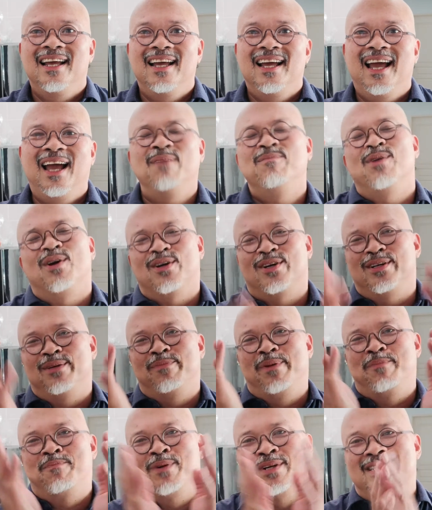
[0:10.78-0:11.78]
I'm not going to
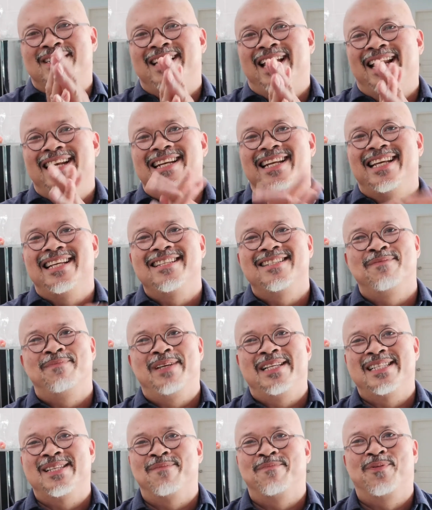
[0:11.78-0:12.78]
be pretending to be
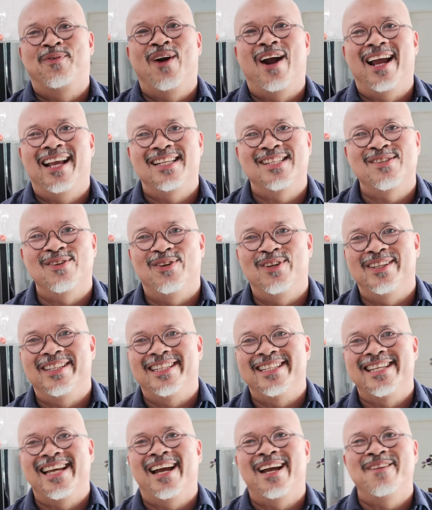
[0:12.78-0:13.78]
surprised all the
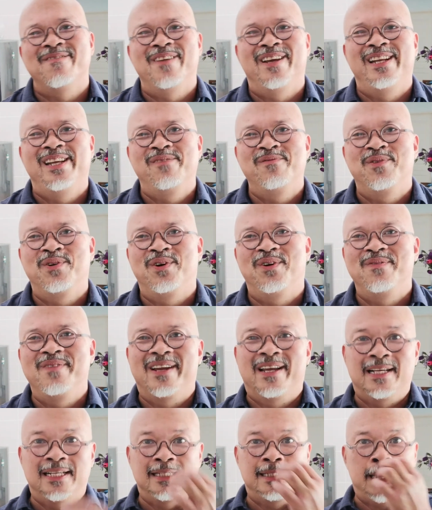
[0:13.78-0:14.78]
time anymore
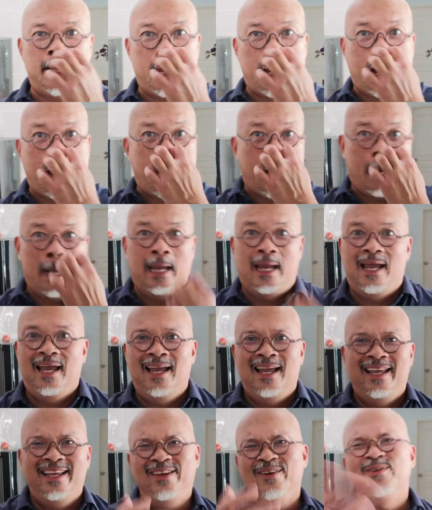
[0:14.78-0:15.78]
because
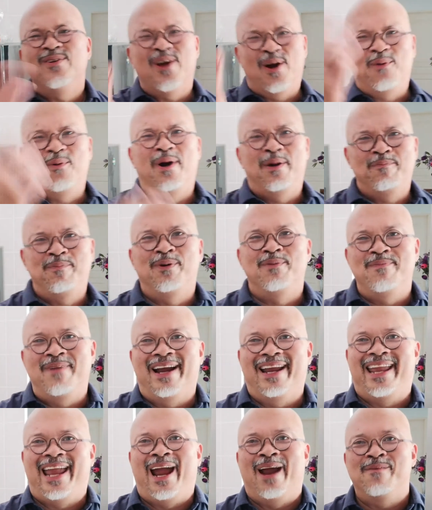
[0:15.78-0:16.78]
you know I put my
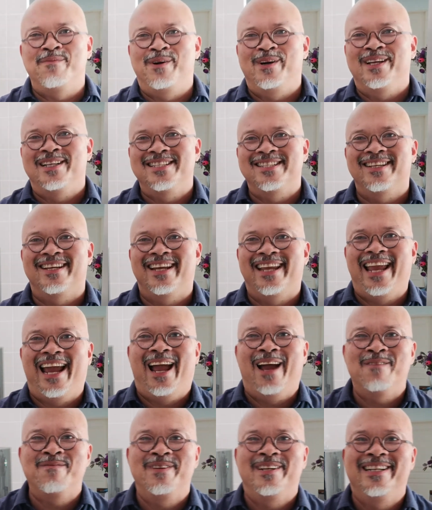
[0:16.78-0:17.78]
camera into a
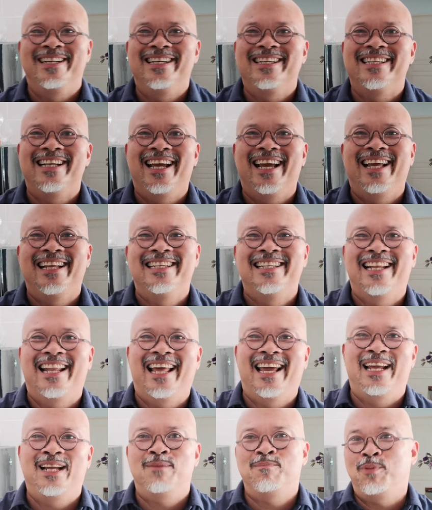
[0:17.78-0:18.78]
cabinet and
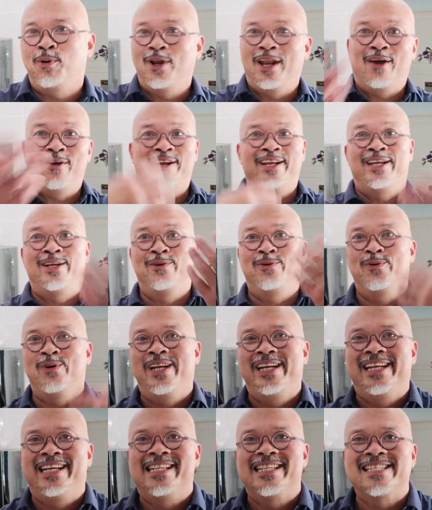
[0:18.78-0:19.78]
like pull out
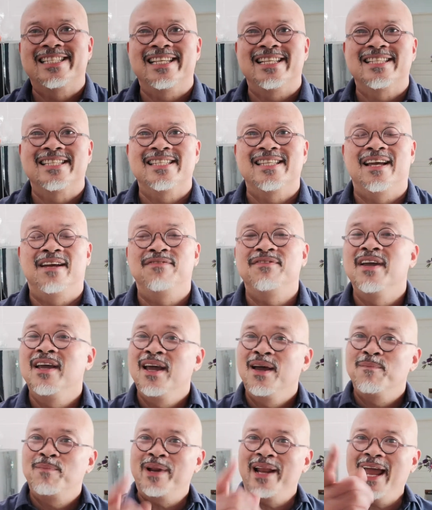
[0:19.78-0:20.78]
ingredients and
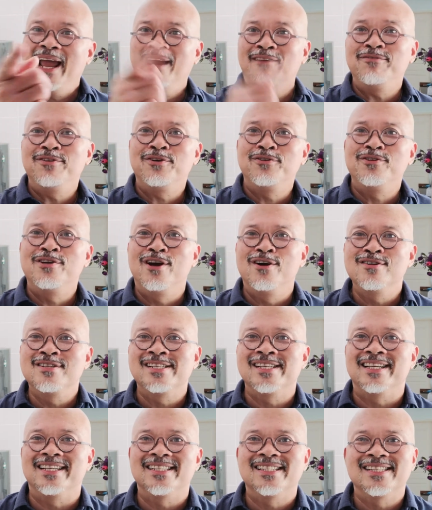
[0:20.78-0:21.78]
stuff. But have you
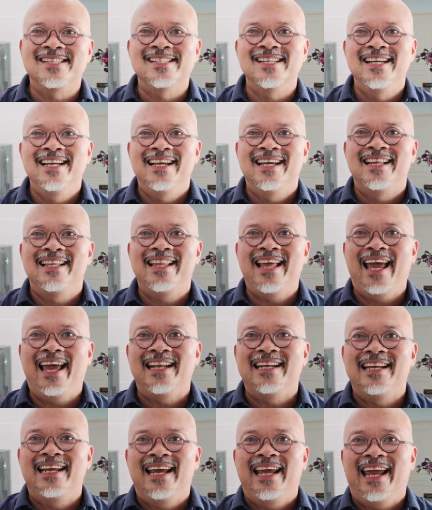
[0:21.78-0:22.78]
noticed
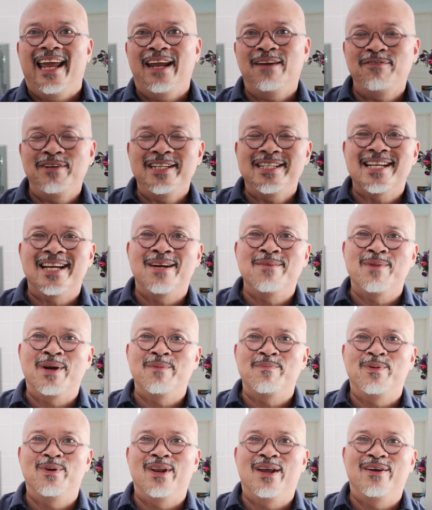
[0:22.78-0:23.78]
that every time I
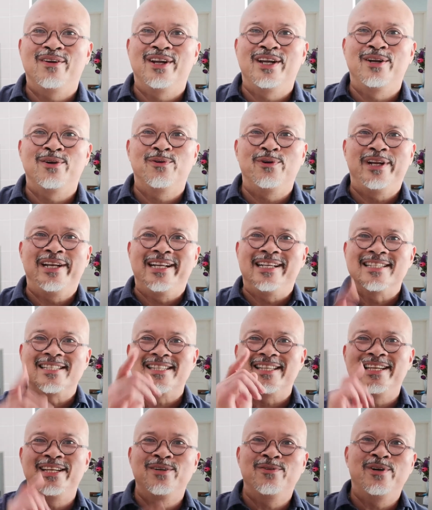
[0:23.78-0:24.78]
pull out ingredients,
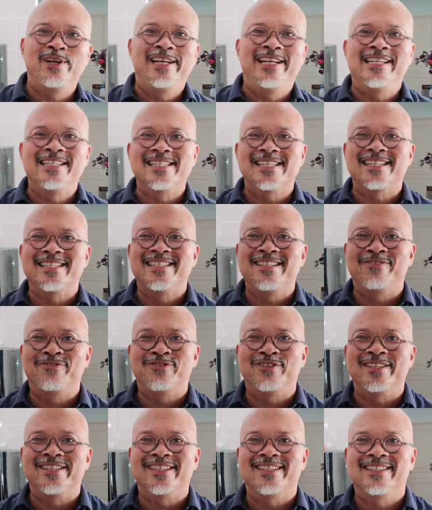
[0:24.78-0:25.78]
the ingredients are
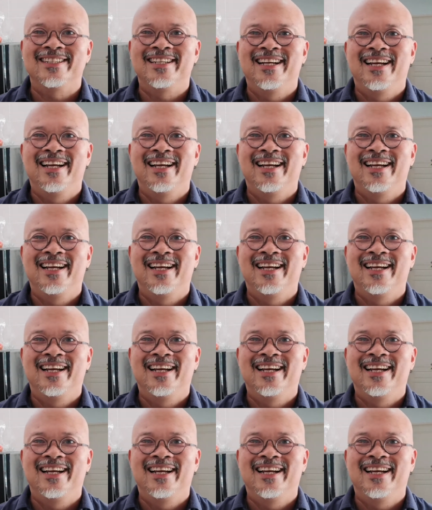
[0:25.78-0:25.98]
different?